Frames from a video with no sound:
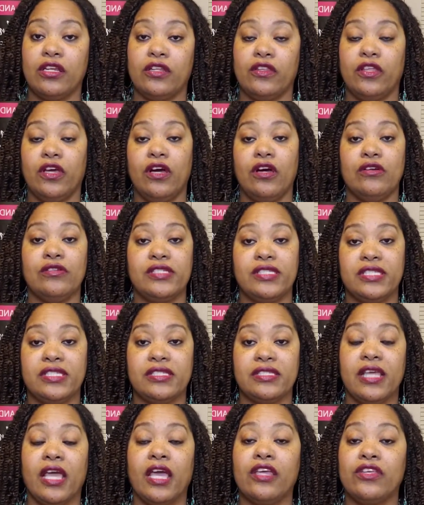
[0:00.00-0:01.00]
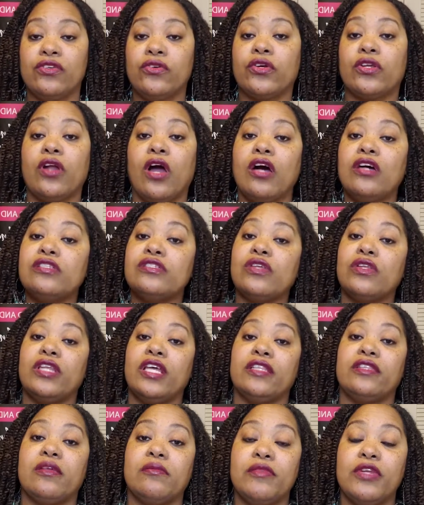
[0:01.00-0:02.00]
the hostess, you can also
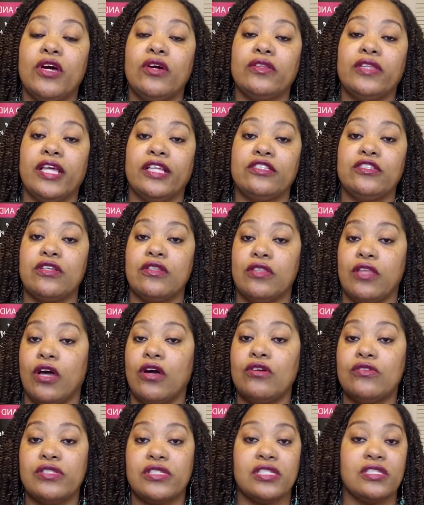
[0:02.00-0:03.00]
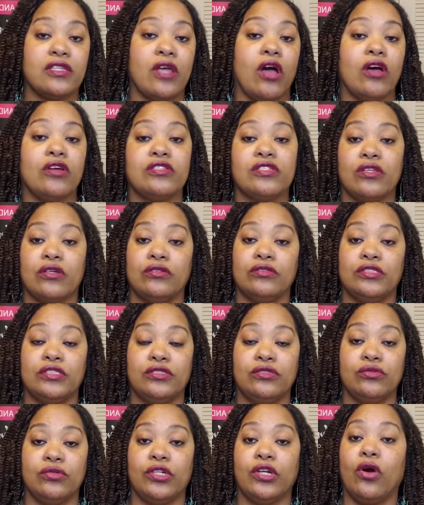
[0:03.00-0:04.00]
let them know that the hostess also is
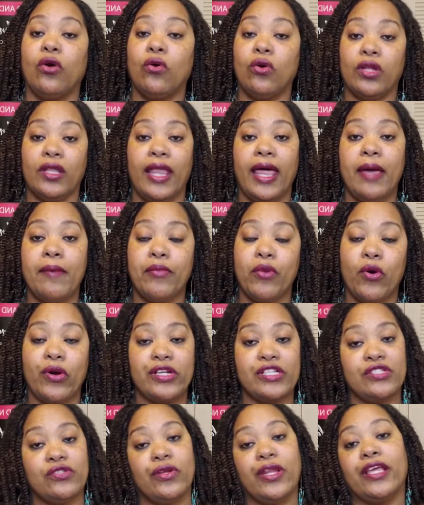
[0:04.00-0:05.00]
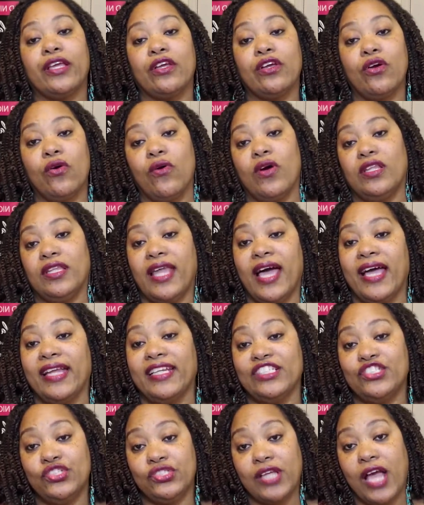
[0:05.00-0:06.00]
doing an online party, so they can go
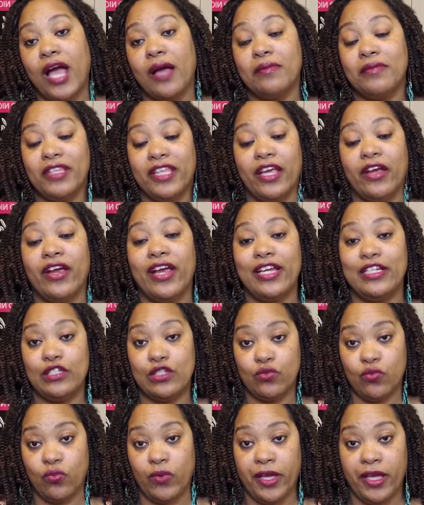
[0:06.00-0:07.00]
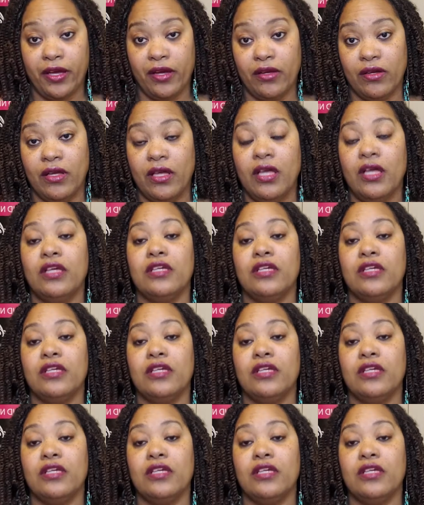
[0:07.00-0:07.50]
online and shop there as well.